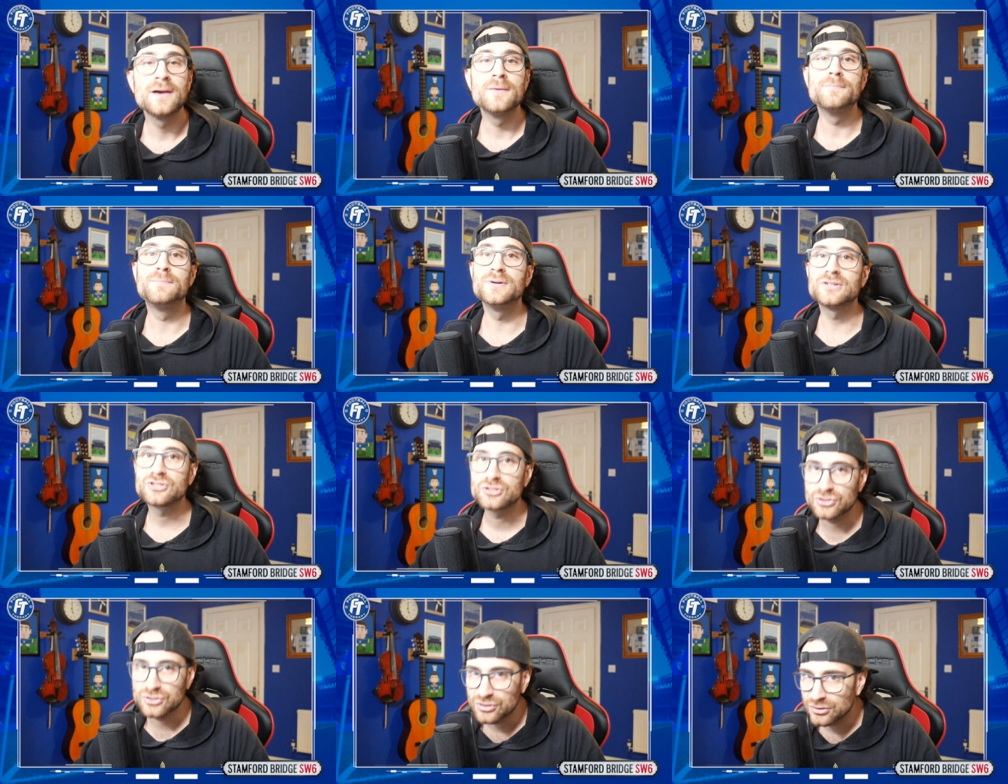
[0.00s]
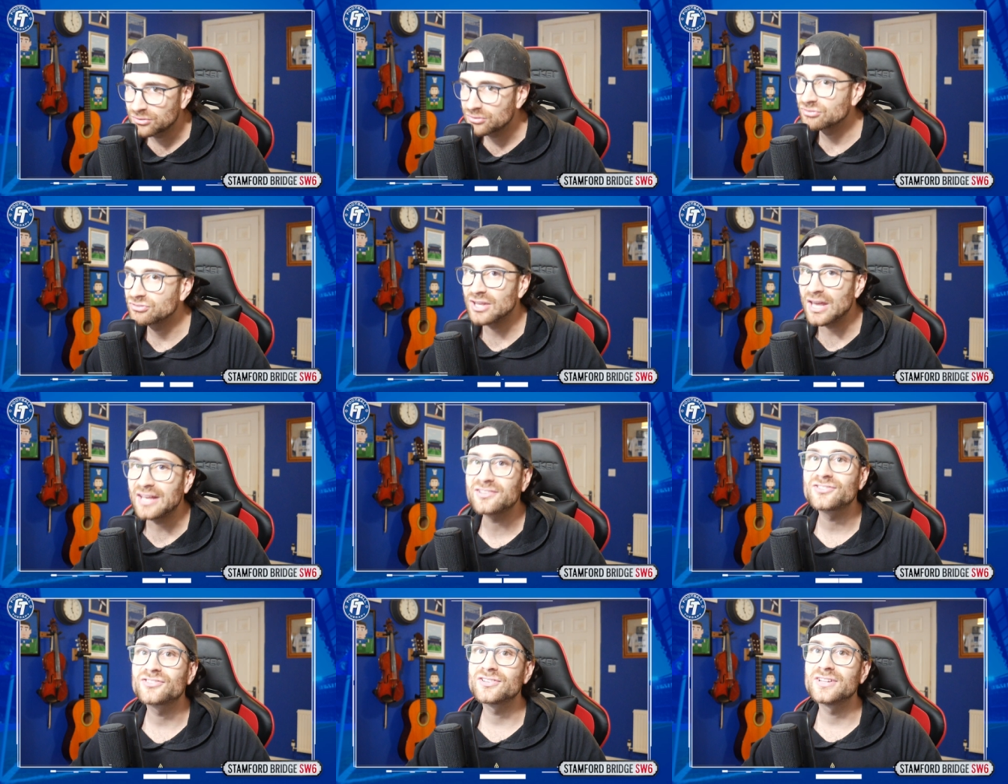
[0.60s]
But
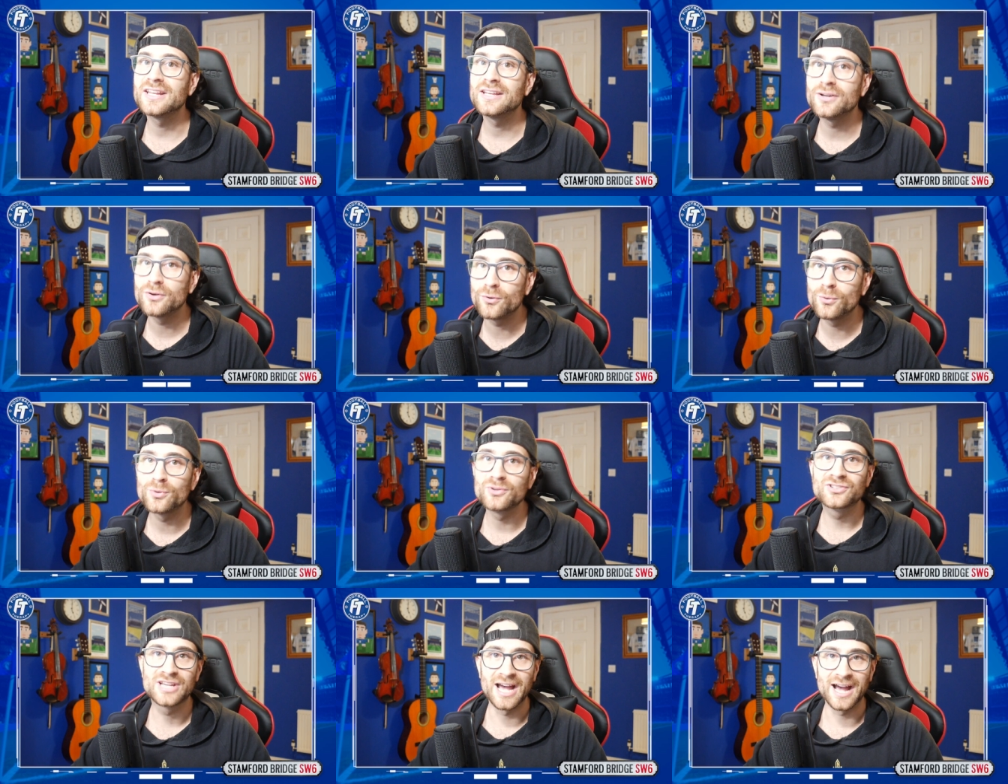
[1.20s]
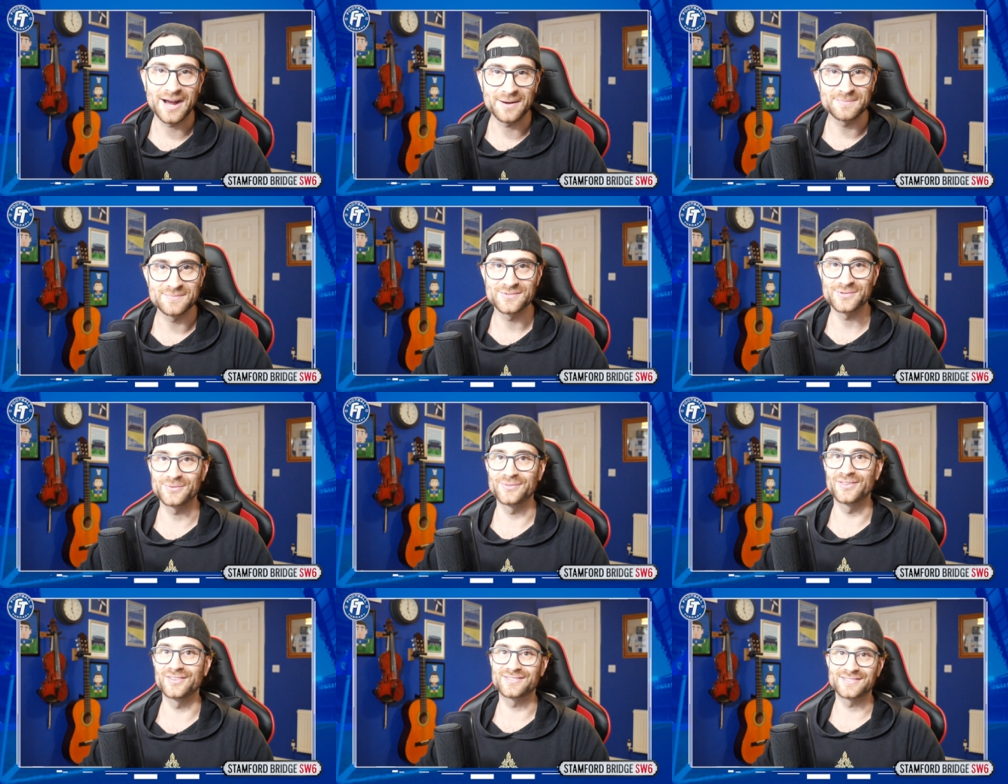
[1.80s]
Destiny always comes
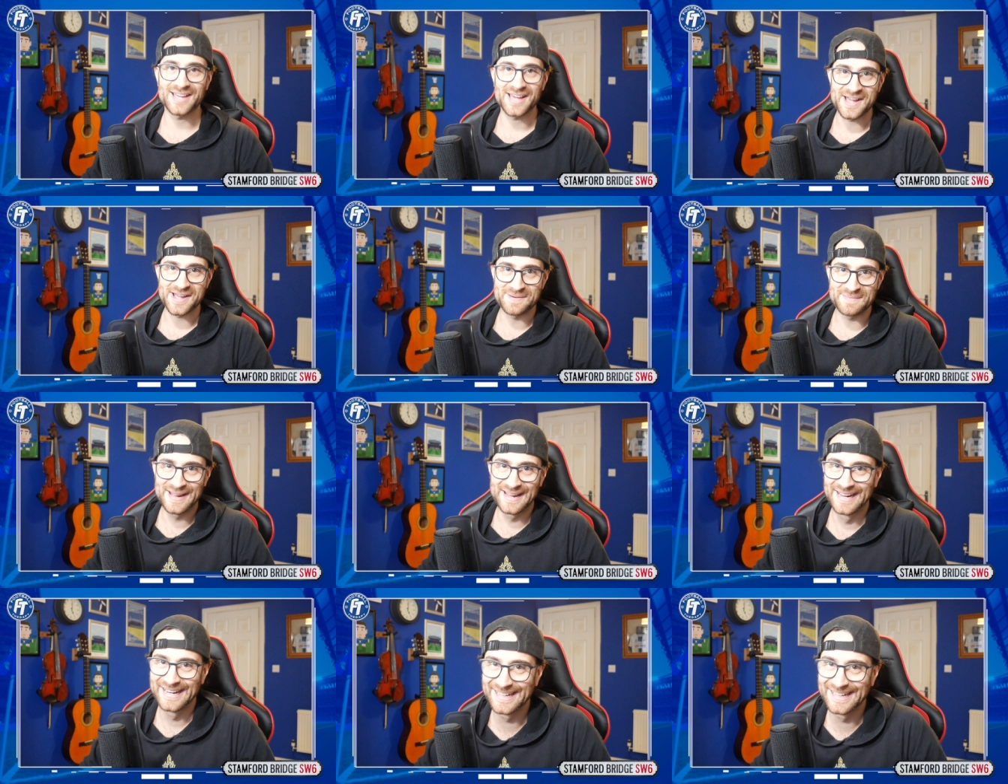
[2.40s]
all the same.